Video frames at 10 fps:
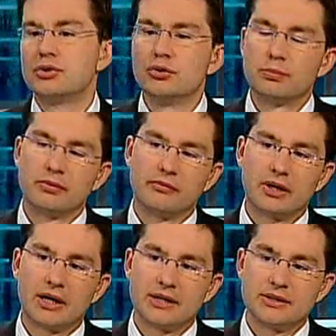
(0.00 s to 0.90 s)
to
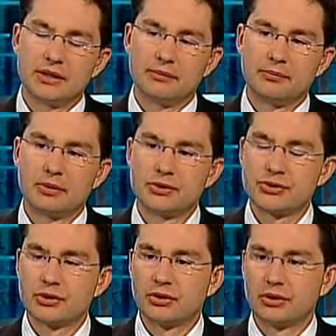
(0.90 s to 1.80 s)
provide
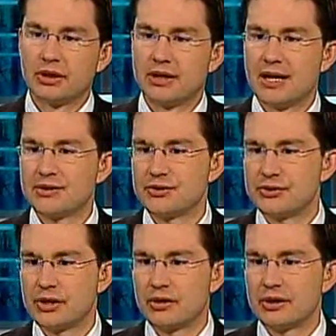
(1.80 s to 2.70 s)
personal and
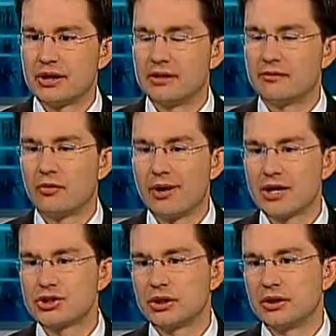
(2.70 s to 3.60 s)
unnecessary
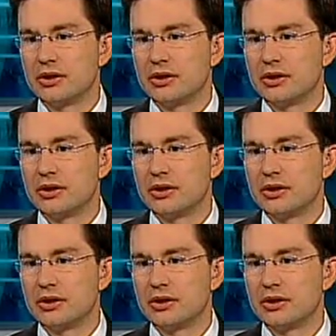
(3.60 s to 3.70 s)
information.